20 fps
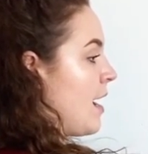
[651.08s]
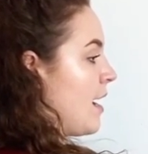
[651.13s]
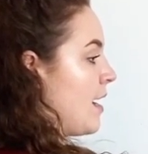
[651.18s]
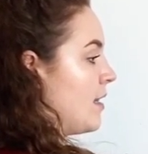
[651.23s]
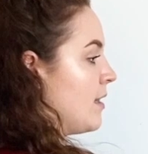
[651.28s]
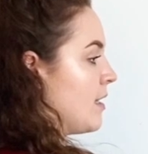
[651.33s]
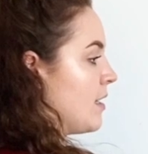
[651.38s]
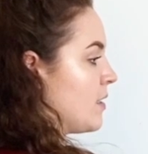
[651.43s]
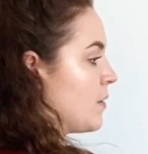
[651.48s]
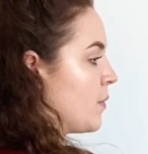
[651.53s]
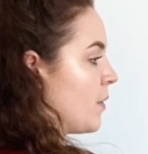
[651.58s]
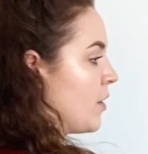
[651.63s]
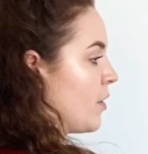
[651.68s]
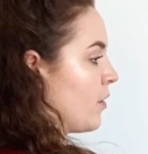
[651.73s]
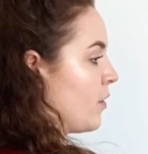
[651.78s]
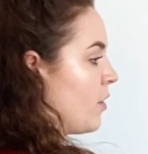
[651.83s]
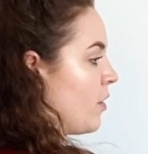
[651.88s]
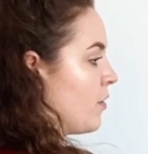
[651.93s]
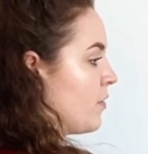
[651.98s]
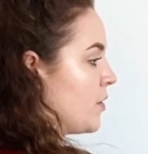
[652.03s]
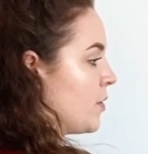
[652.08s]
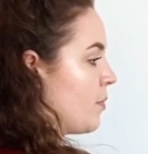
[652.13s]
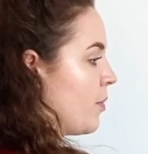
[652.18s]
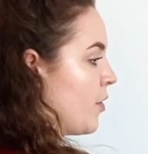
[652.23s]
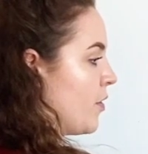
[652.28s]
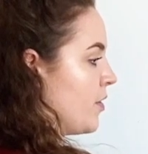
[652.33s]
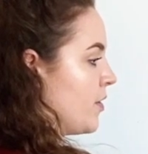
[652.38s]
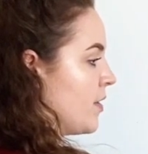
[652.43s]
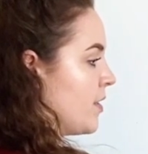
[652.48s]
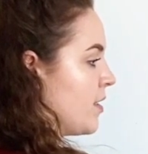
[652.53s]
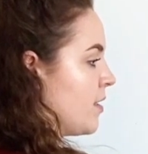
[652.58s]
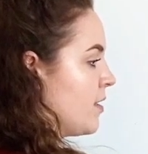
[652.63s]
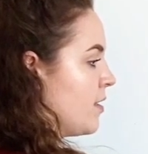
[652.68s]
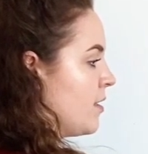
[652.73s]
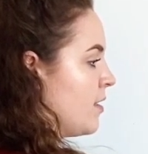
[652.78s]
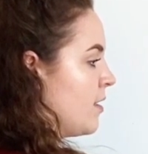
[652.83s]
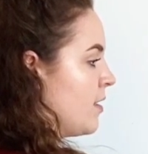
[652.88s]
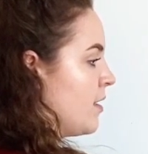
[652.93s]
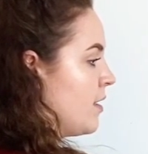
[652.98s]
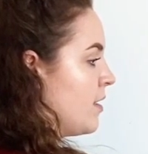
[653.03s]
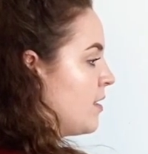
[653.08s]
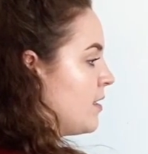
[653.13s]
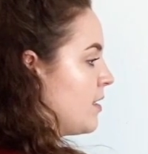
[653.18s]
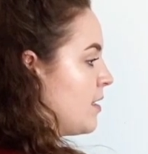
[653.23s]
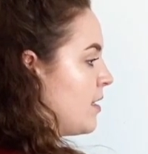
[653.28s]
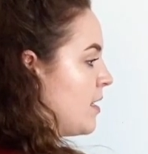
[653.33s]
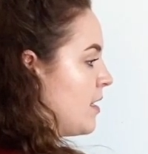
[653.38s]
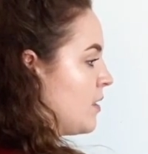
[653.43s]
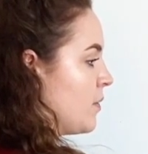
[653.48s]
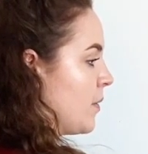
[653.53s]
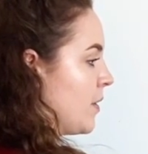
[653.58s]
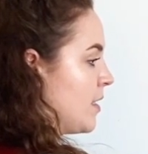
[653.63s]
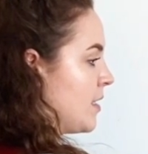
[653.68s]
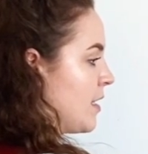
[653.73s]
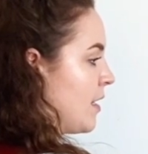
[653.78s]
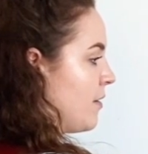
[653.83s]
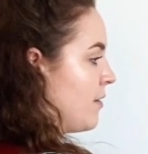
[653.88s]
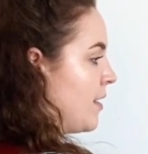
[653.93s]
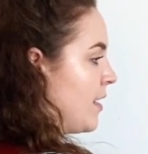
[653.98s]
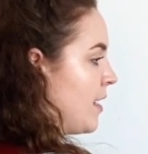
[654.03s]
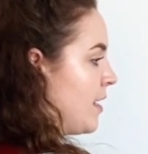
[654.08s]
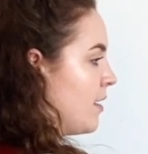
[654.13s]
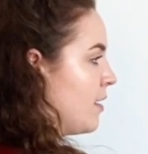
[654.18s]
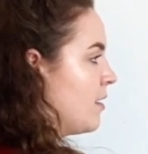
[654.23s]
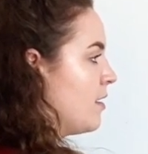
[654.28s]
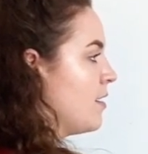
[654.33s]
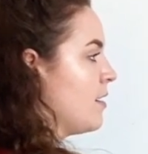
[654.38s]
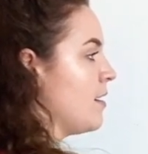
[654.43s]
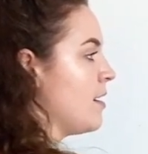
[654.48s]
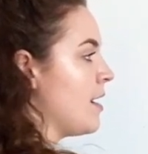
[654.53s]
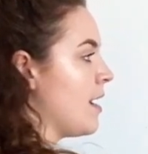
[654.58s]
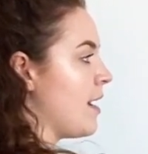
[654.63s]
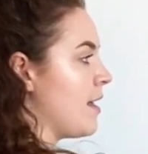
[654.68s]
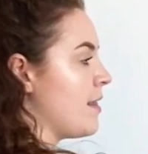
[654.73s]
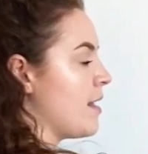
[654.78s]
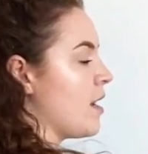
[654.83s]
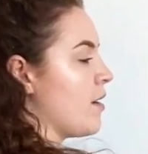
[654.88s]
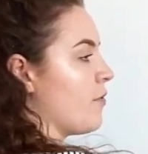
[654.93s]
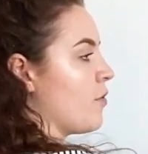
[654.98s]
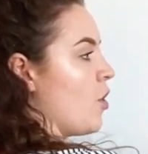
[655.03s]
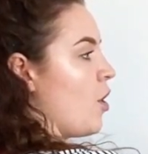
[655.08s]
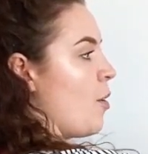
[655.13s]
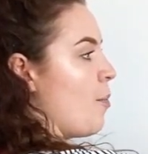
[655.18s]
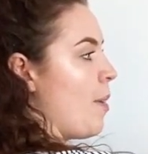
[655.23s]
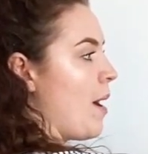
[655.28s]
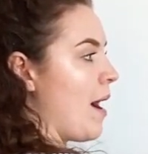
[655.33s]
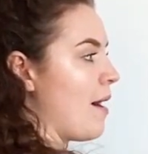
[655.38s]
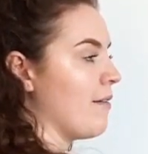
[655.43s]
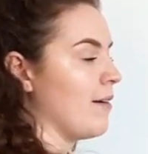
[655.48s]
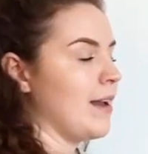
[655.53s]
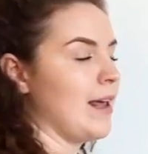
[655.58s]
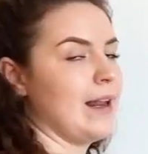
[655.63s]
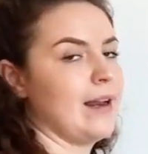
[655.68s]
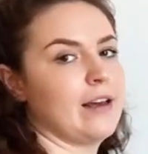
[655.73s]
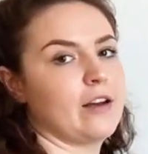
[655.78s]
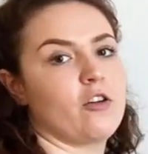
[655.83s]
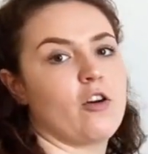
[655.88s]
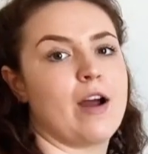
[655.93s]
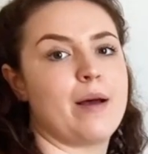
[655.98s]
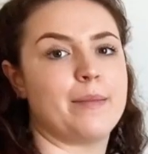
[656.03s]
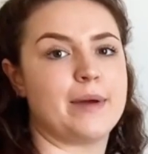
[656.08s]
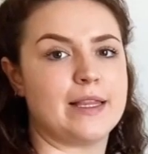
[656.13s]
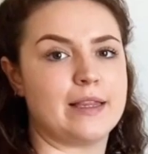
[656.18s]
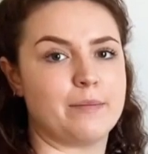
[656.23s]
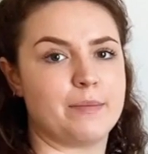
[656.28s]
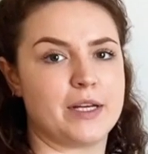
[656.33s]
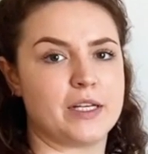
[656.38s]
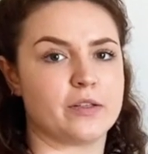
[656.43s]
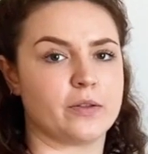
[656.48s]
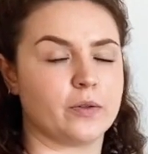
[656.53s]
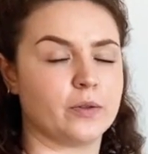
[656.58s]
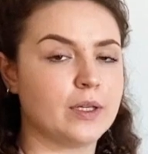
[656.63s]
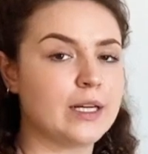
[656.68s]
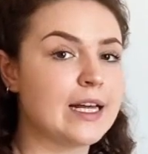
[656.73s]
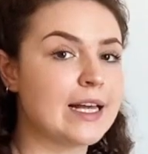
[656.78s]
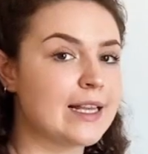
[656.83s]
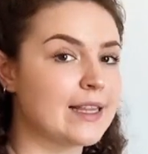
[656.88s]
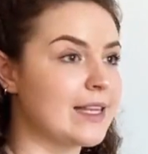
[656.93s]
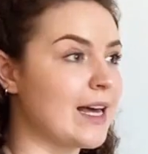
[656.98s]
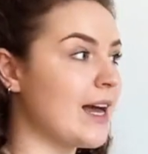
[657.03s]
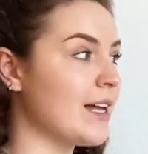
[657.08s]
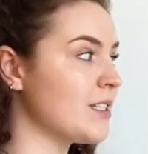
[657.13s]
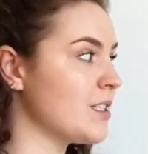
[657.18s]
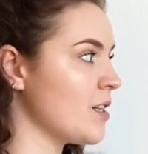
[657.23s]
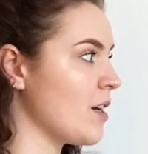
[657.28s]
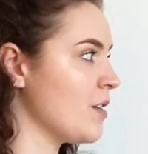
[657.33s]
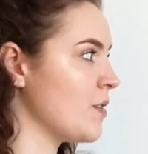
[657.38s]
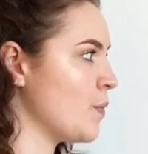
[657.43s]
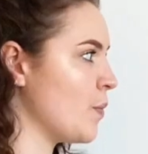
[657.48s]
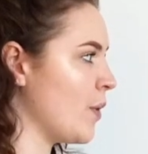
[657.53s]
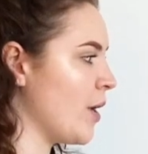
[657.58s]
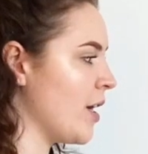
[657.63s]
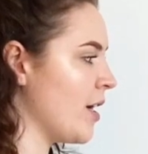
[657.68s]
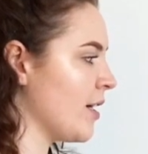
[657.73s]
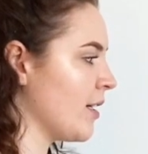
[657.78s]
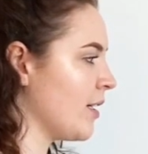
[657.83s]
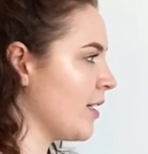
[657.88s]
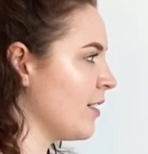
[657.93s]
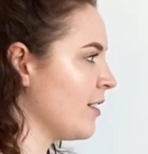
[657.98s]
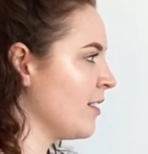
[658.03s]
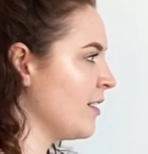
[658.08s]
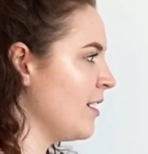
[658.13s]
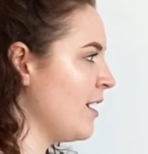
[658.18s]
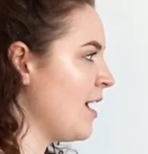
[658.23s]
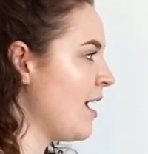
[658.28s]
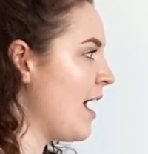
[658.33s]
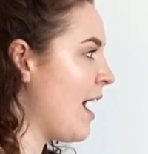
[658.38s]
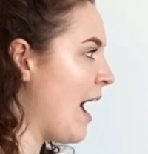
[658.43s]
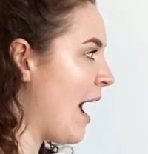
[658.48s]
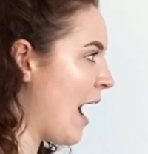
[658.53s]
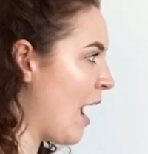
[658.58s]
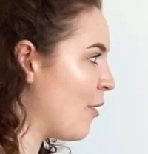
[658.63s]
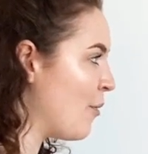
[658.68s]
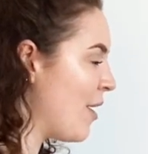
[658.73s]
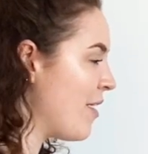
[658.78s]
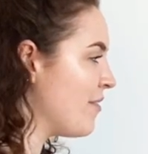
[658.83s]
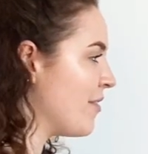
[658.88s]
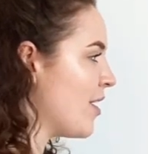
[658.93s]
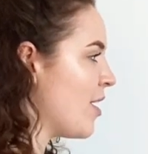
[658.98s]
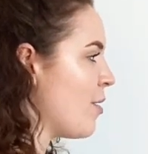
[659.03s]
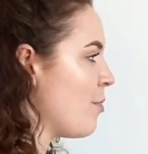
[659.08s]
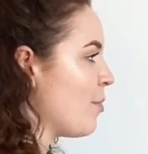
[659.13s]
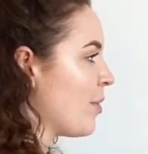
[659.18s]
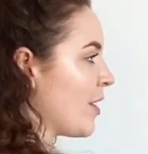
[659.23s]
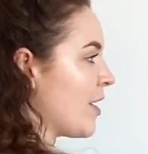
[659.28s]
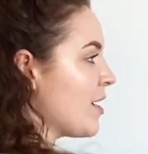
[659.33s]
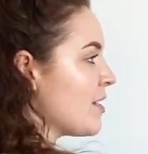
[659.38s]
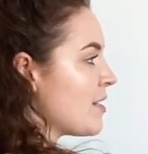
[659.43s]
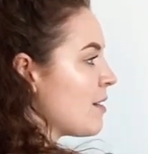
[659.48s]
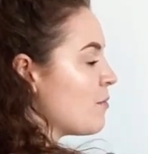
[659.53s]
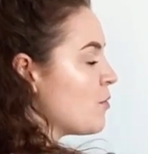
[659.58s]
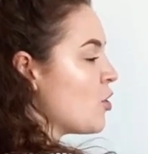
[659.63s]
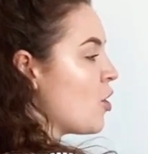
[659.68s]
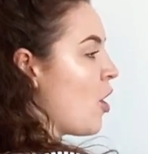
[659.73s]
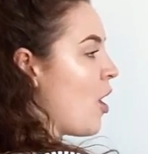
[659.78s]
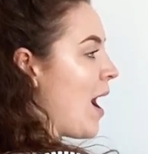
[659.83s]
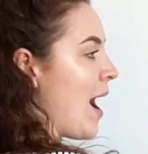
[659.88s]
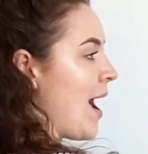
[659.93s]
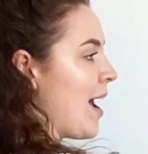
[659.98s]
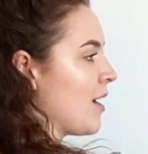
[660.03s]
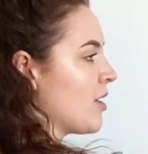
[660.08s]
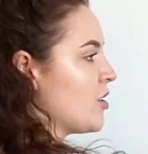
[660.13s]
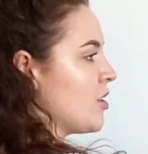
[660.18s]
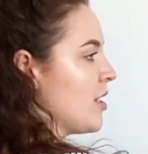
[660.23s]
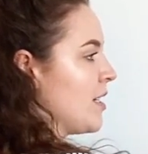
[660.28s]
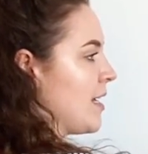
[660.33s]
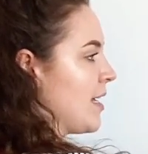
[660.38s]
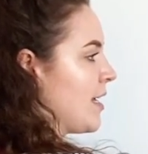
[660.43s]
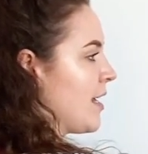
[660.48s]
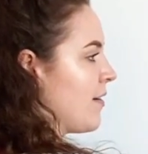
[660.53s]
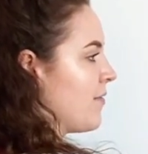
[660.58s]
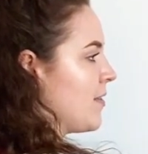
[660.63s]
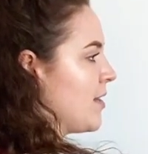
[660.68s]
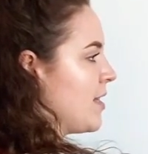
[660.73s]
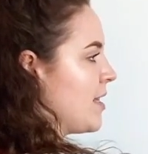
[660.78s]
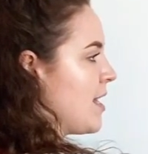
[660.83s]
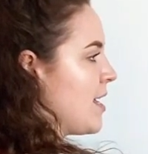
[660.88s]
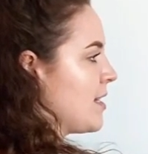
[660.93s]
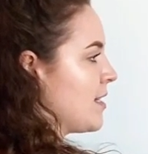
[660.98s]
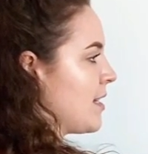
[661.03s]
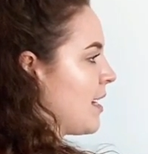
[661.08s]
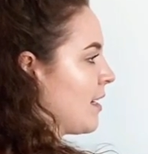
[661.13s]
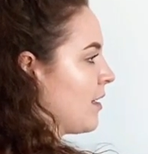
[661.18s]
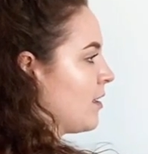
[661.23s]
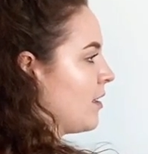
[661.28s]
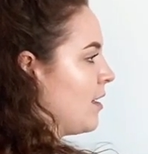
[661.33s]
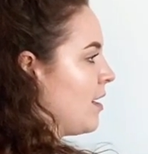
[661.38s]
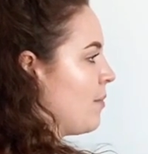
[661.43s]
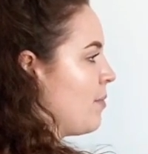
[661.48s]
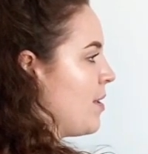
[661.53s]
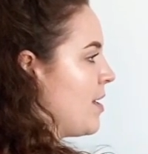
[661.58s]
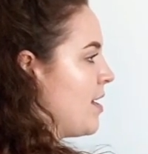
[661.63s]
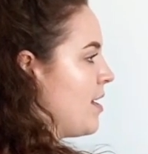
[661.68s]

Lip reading: and this one corresponds to this one down here. And then I've got a parallelogram in the middle. That does work. However, because I'm not actually given this angle up